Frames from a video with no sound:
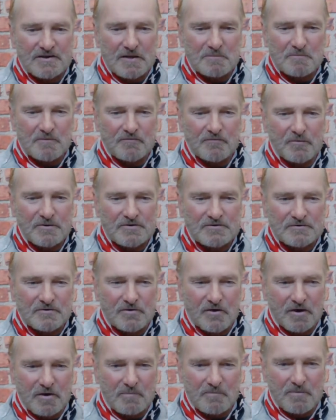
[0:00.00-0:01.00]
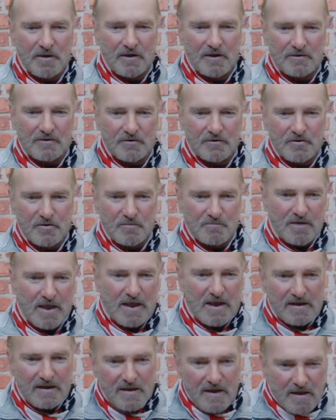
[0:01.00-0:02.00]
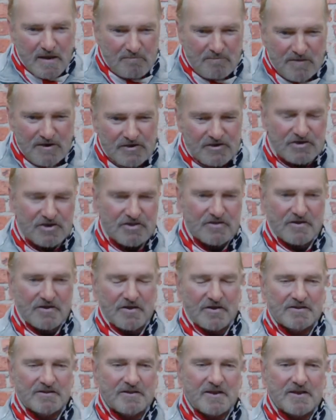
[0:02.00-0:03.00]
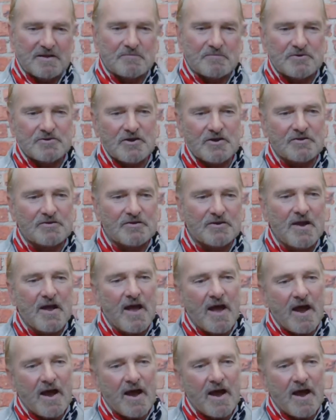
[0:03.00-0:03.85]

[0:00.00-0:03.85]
and before we talk about you know your main mission there at the animal shelter,